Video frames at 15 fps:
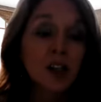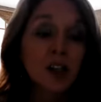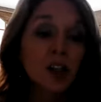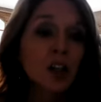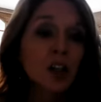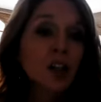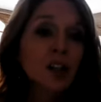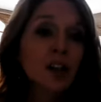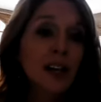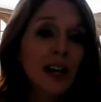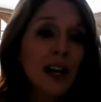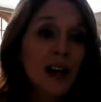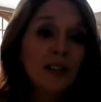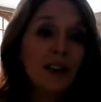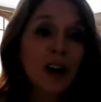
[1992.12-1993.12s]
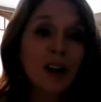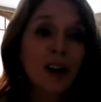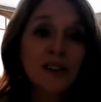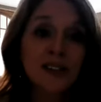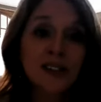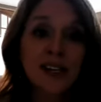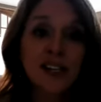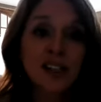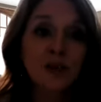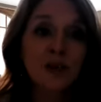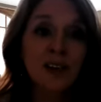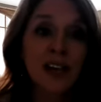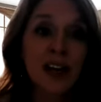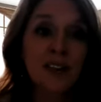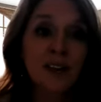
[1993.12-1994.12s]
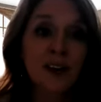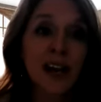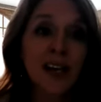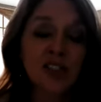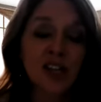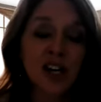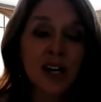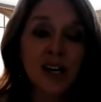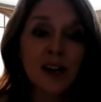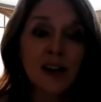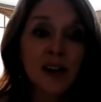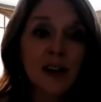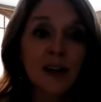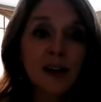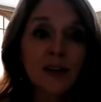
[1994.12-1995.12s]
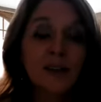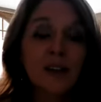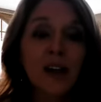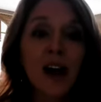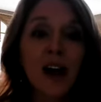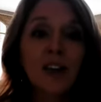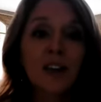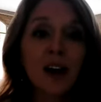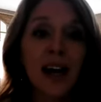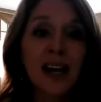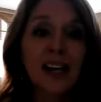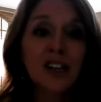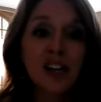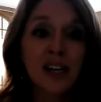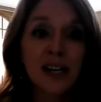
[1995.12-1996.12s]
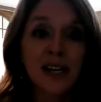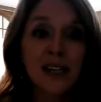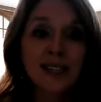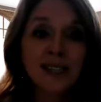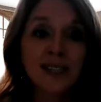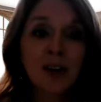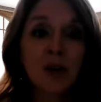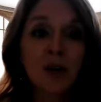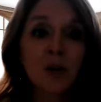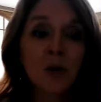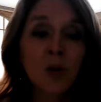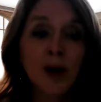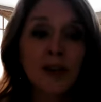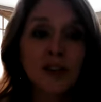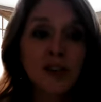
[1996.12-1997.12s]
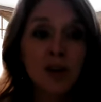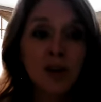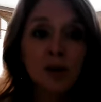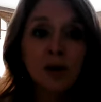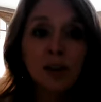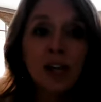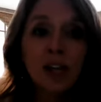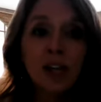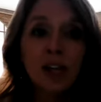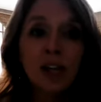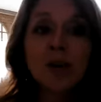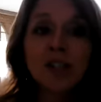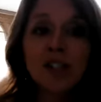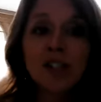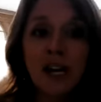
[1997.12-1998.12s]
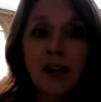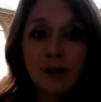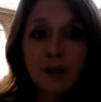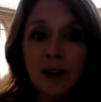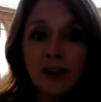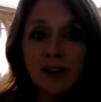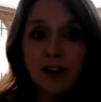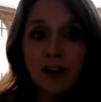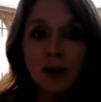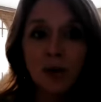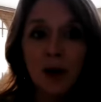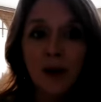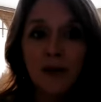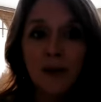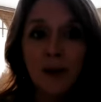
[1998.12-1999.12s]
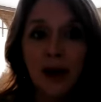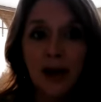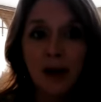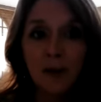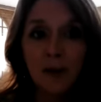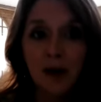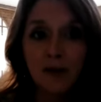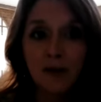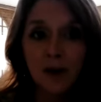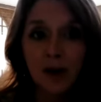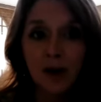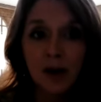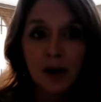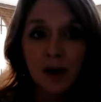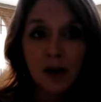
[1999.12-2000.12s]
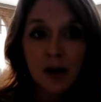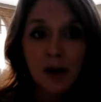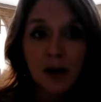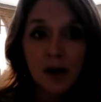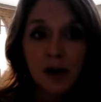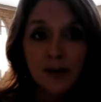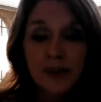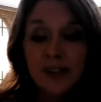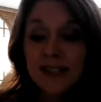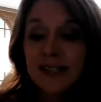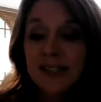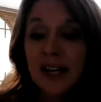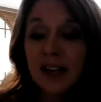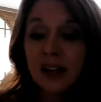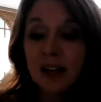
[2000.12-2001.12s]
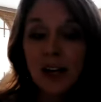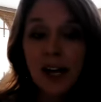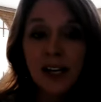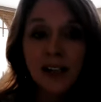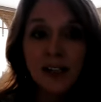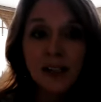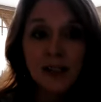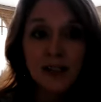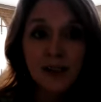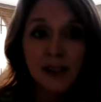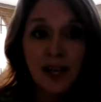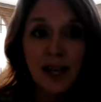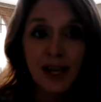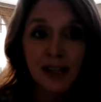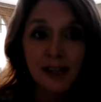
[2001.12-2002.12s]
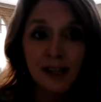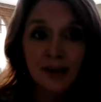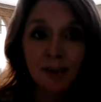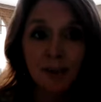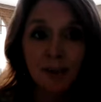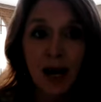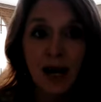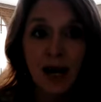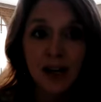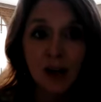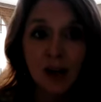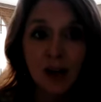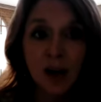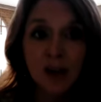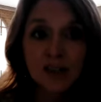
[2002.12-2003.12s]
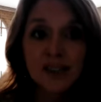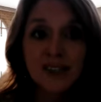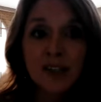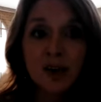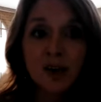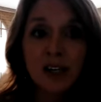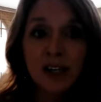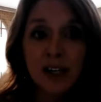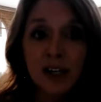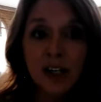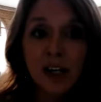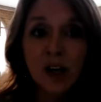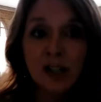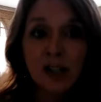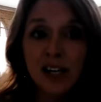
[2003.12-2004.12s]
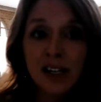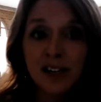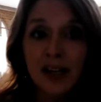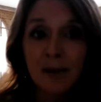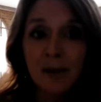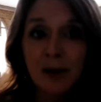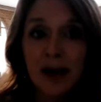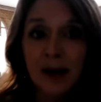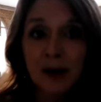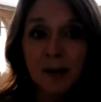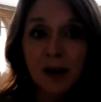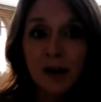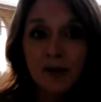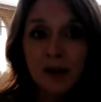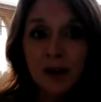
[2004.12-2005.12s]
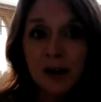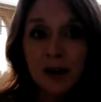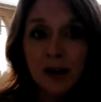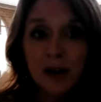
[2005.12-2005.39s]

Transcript: you're going to have a conversation with the other agent. The other agent is still going to negotiate with you on the backup offer. The seller and the buyer are still going to negotiate that backup offer.